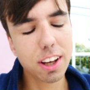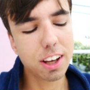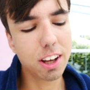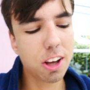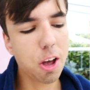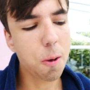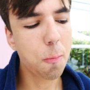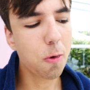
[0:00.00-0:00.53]

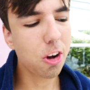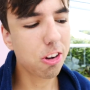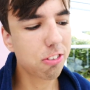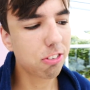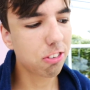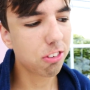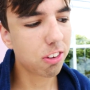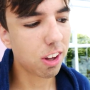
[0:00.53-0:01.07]
Uh,
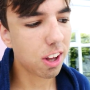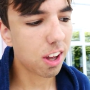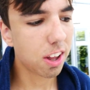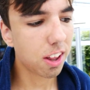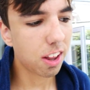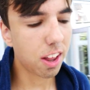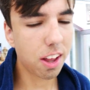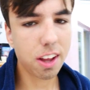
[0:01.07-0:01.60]
but
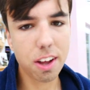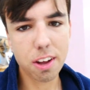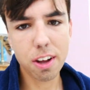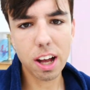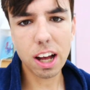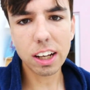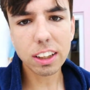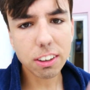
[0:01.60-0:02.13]
uh,
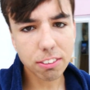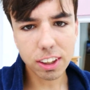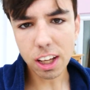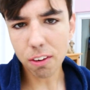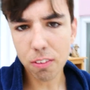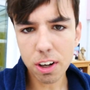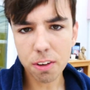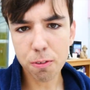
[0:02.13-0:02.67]
I need to
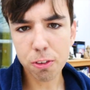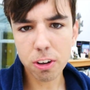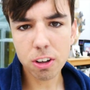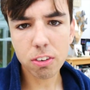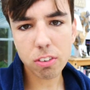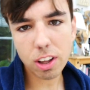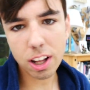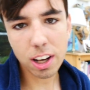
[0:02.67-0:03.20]
get ready
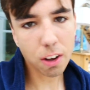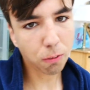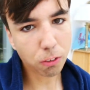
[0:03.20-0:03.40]
first, and then